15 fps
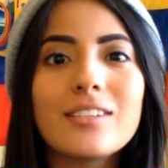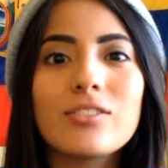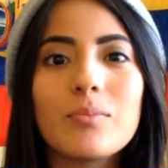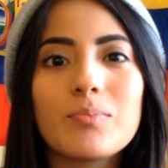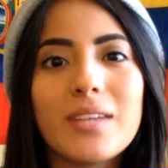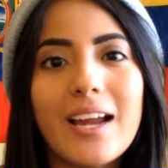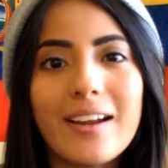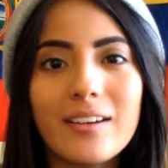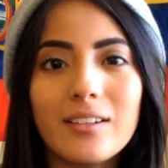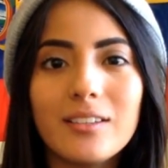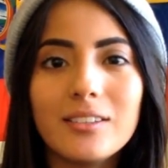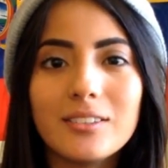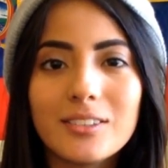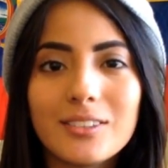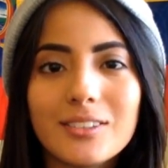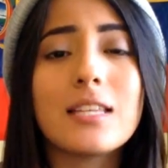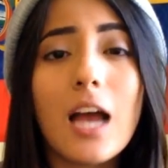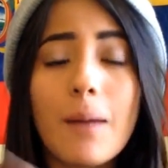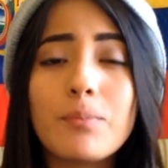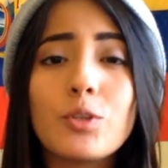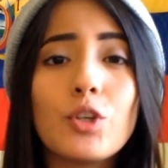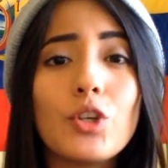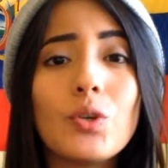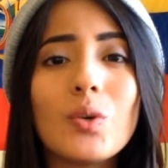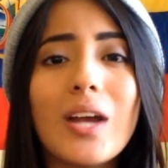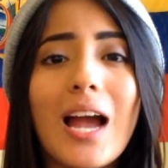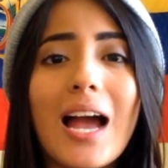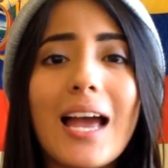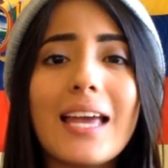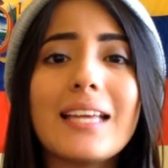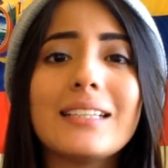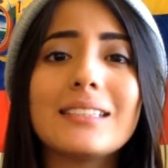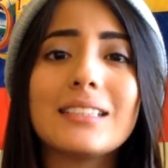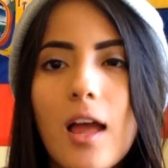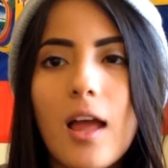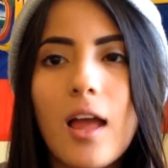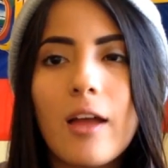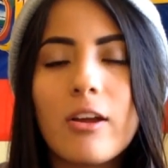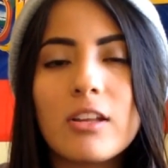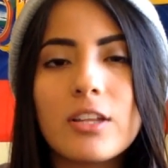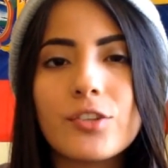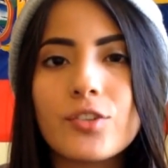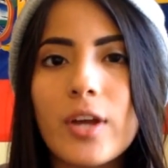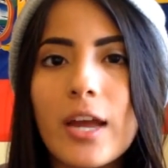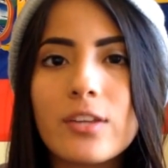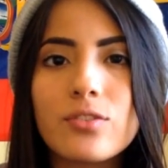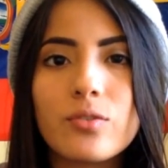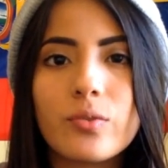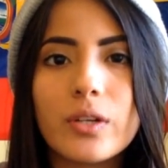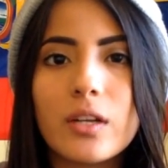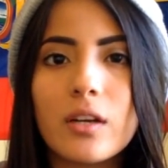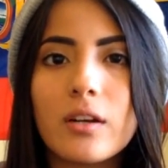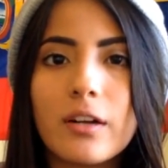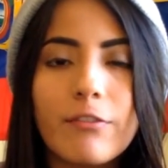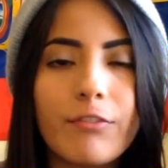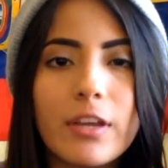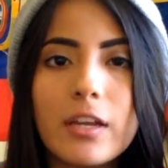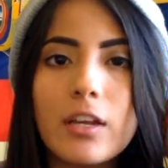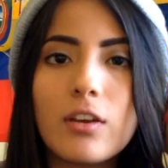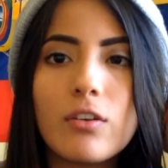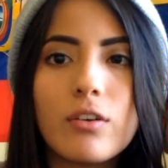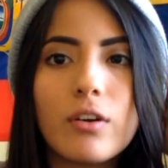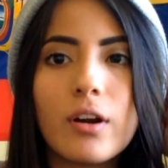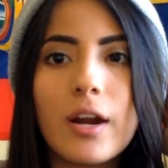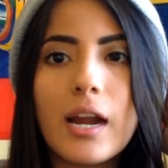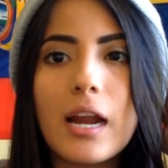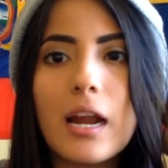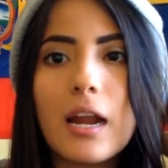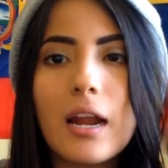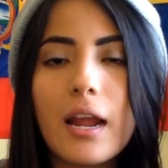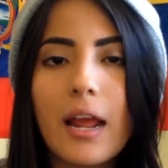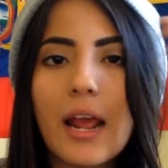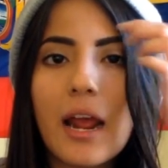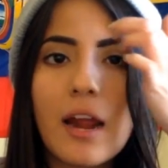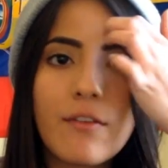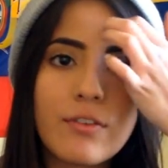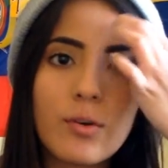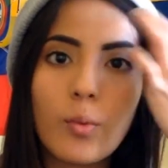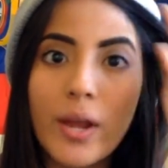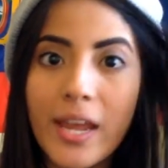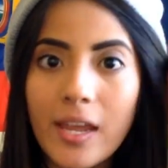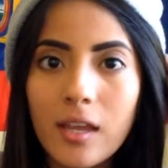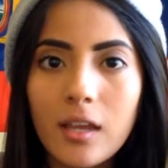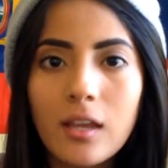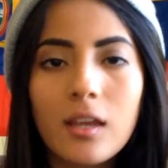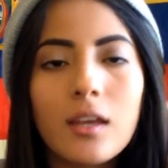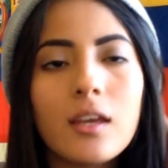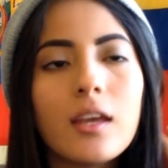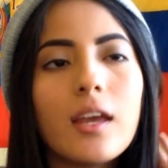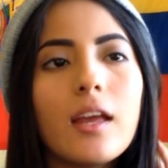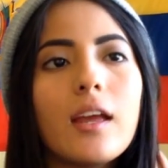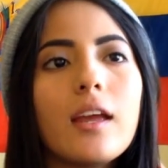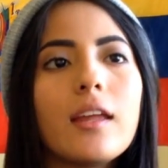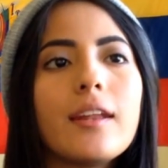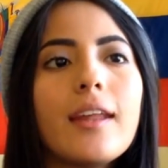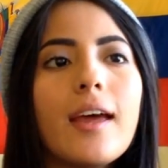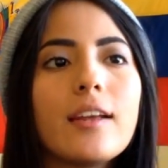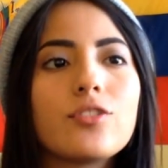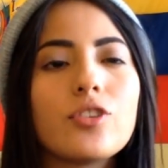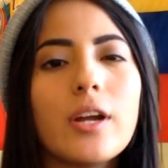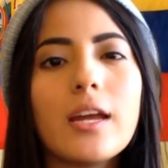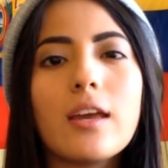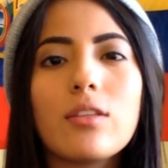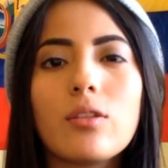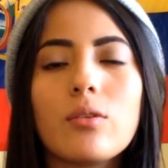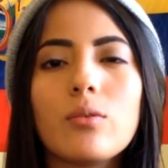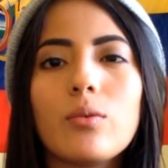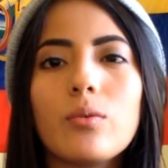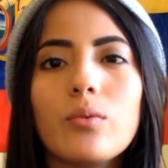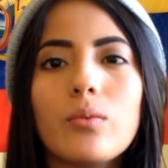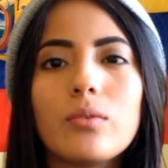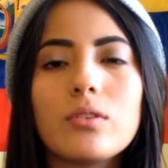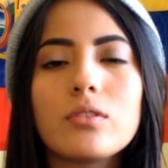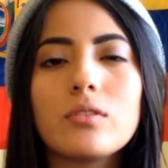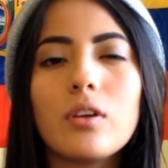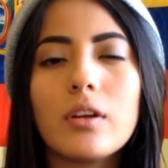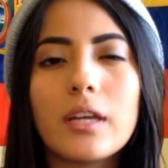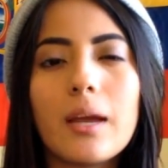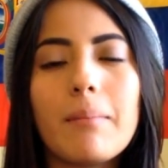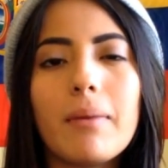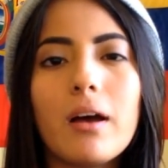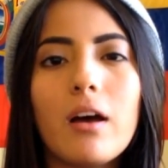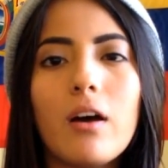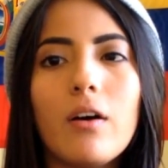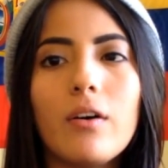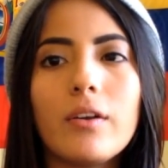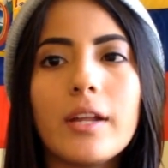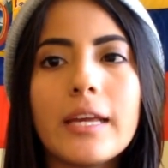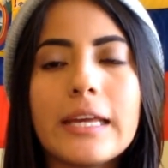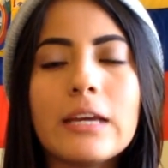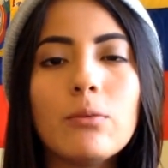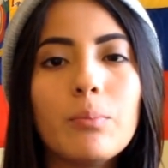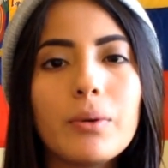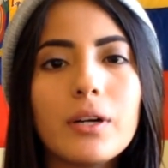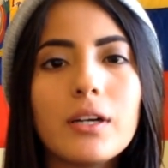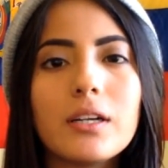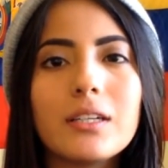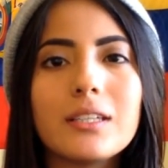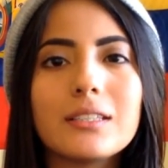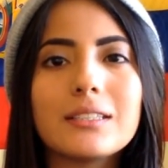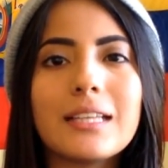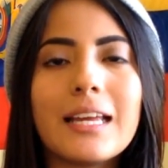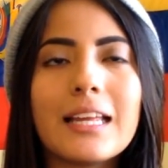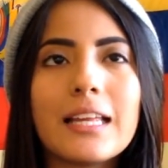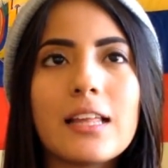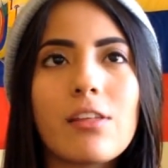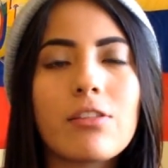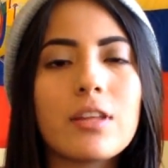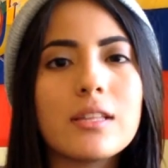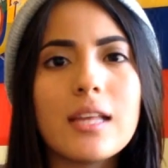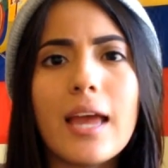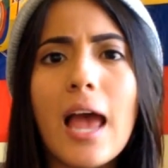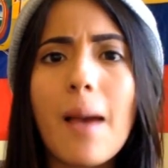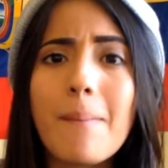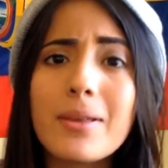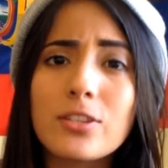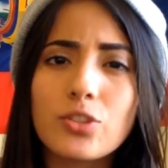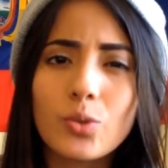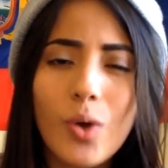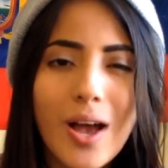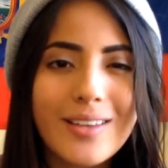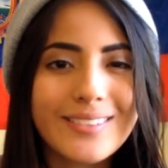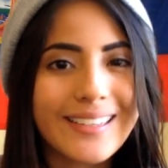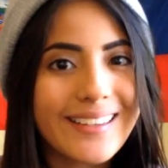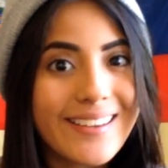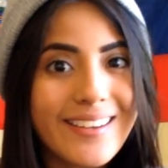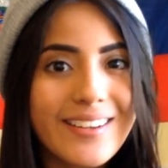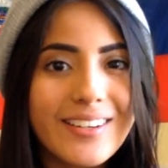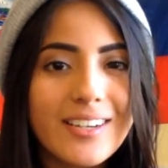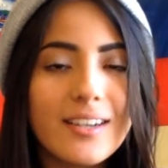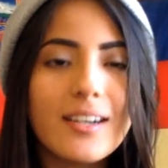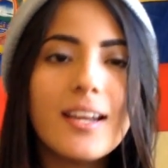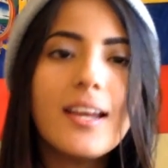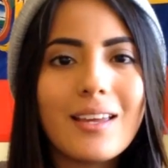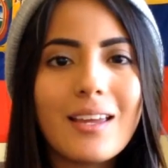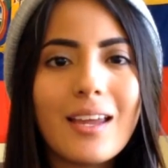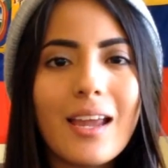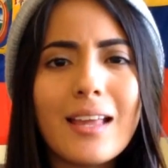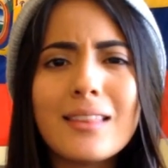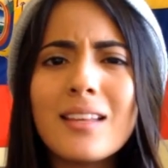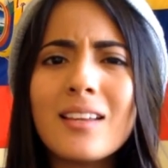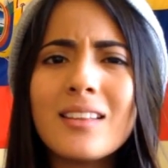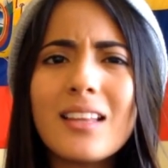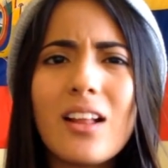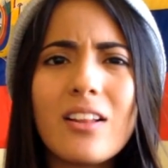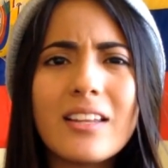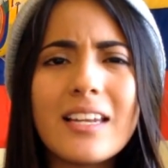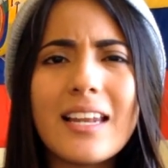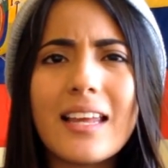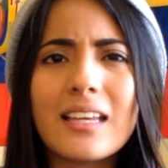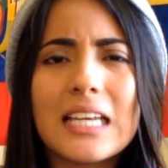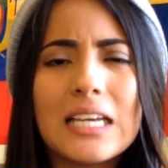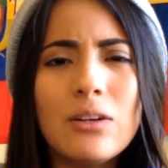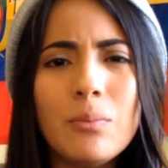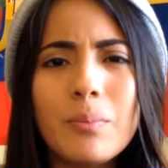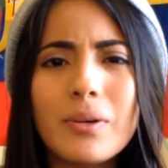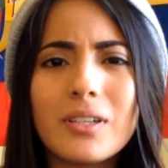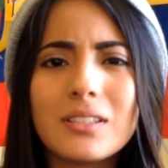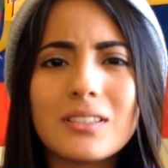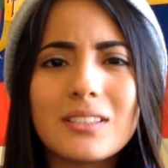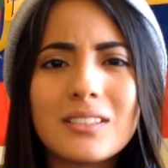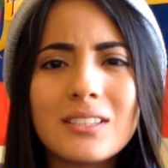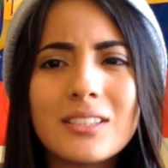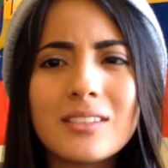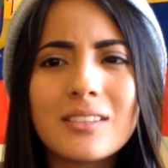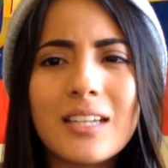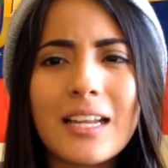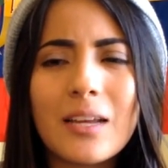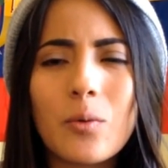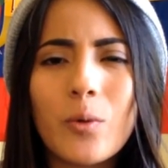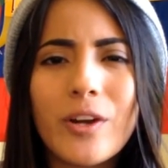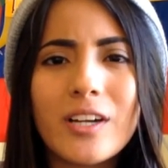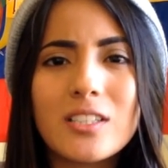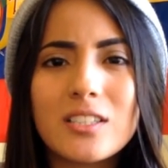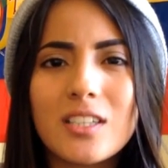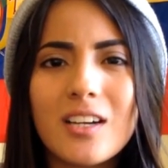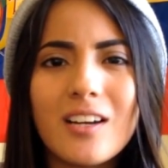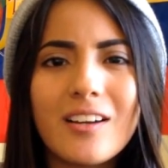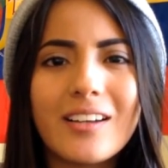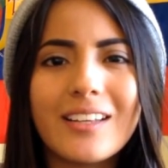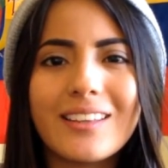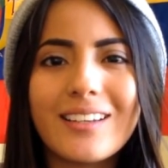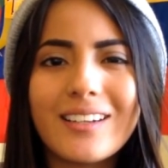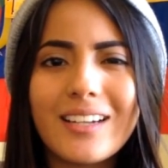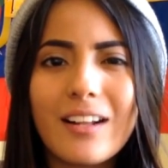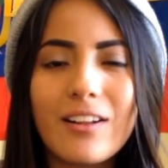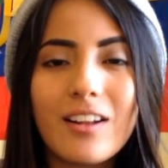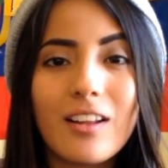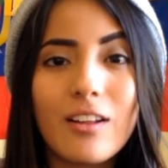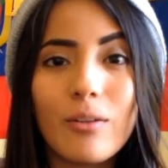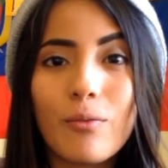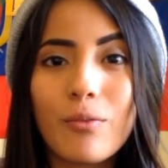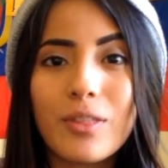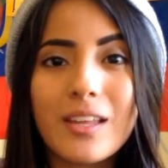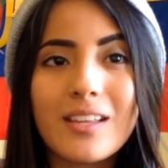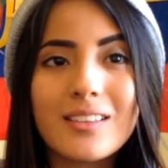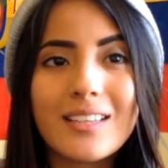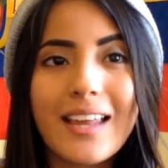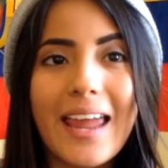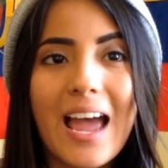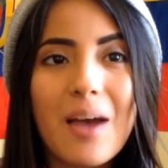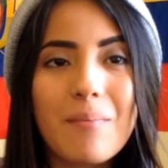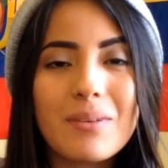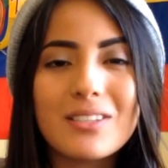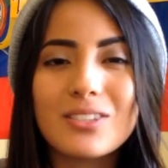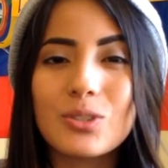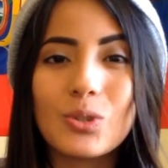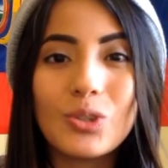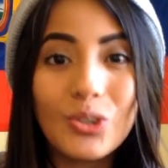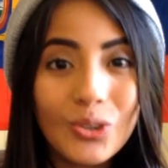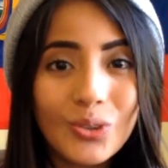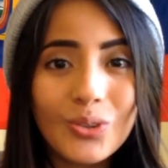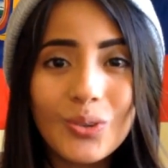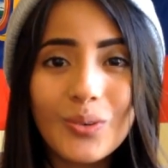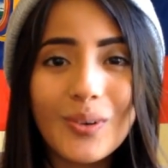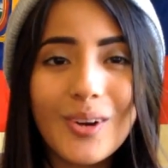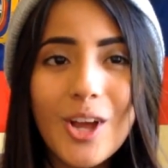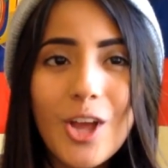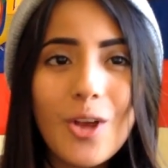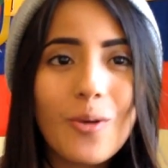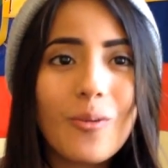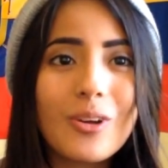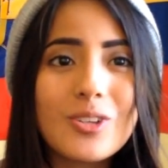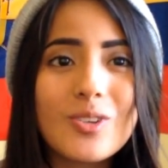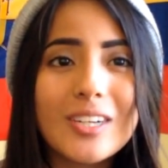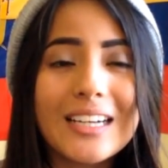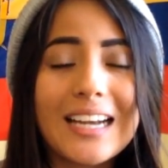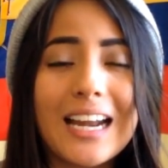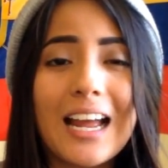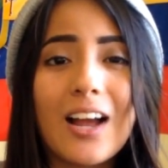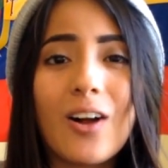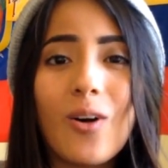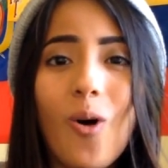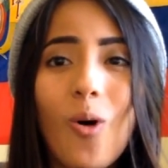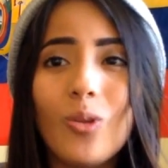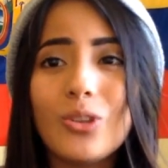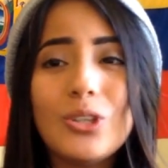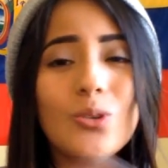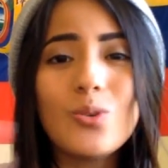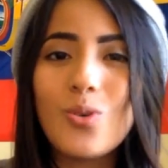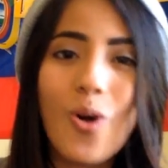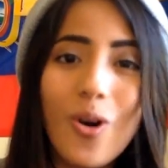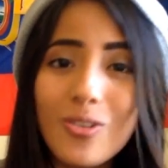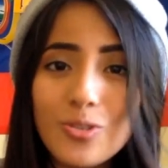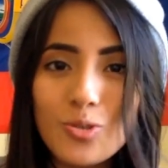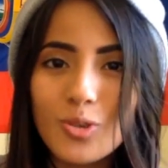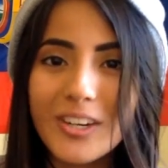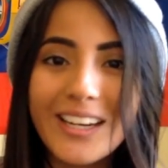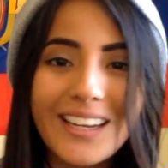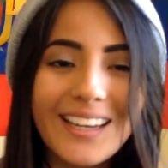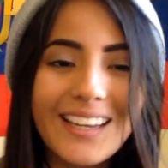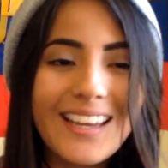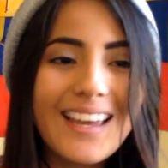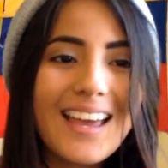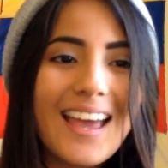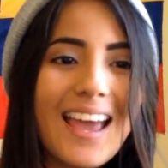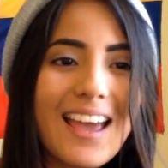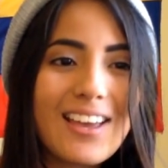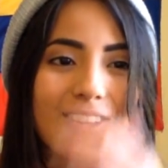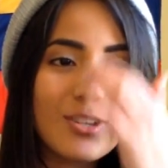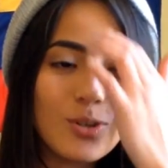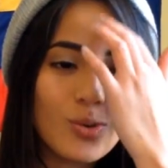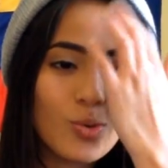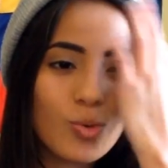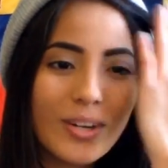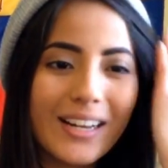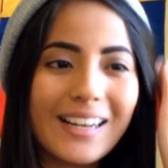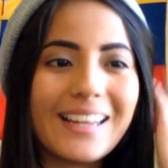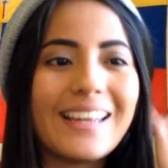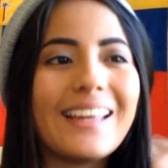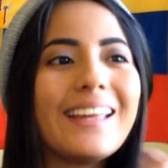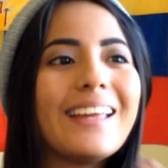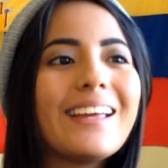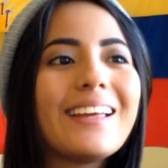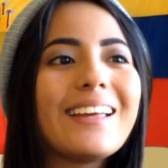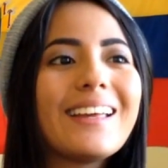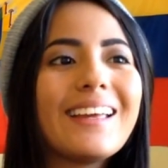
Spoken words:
subtitles. It's up to you guys. I'm gonna try to record a video every week, and try to talk about au pairs and things that happen to us in here. And not only like au pairs, it's just like we are young and there are a lot of things that happens to you when you're in a whole new country and you really